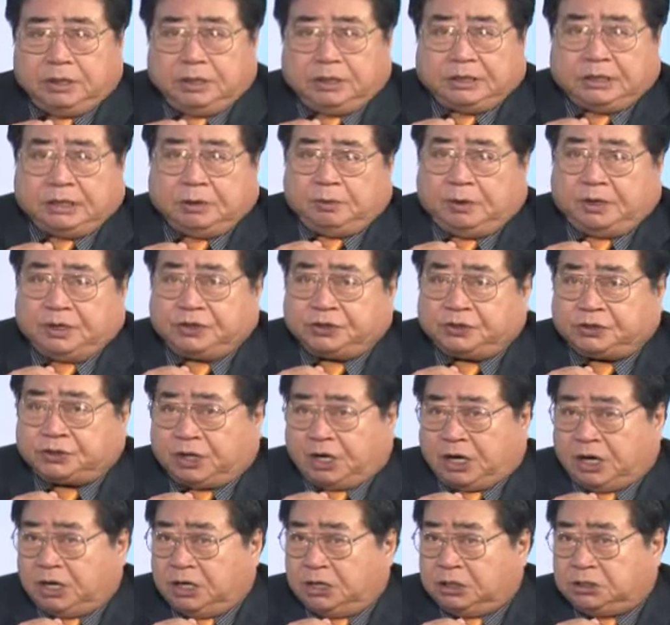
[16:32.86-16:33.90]
they want to
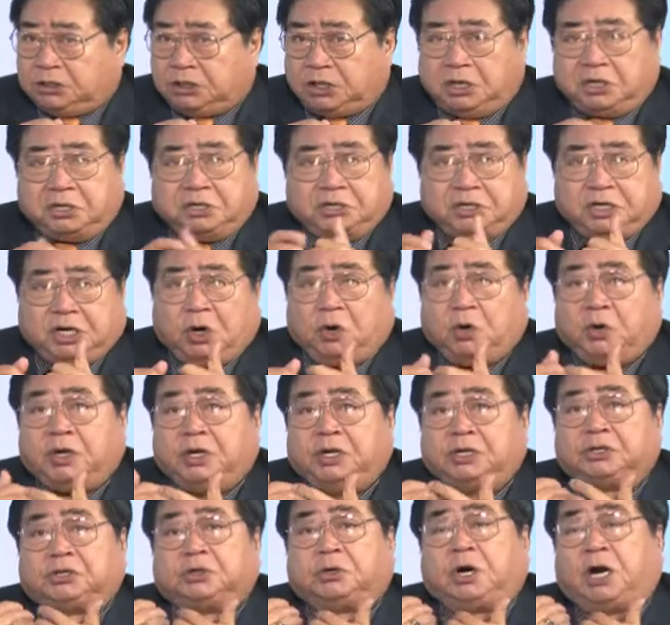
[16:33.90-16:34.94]
start going
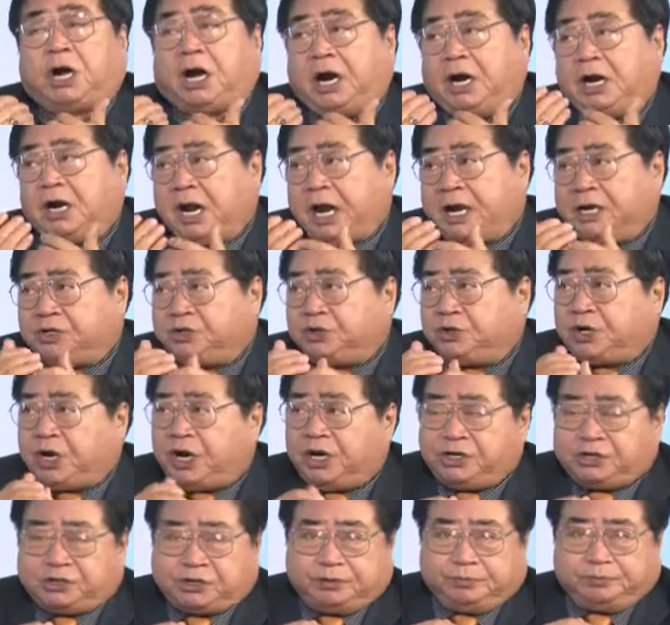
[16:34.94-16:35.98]
into higher
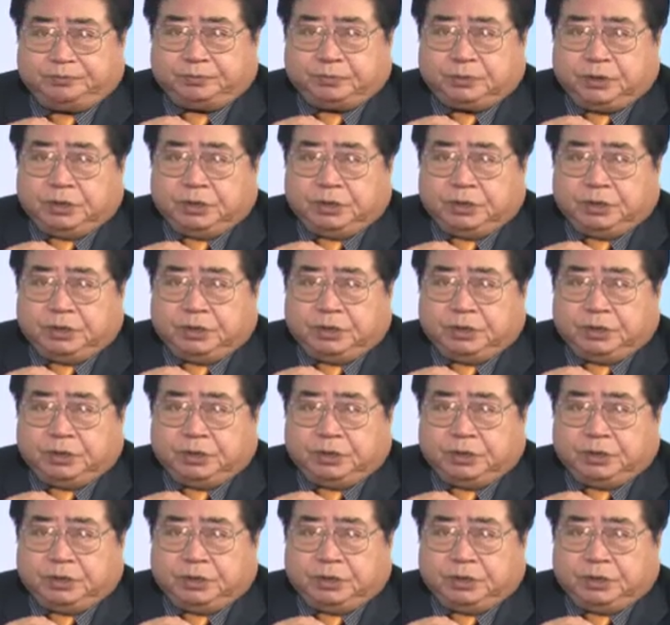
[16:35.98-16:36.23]
education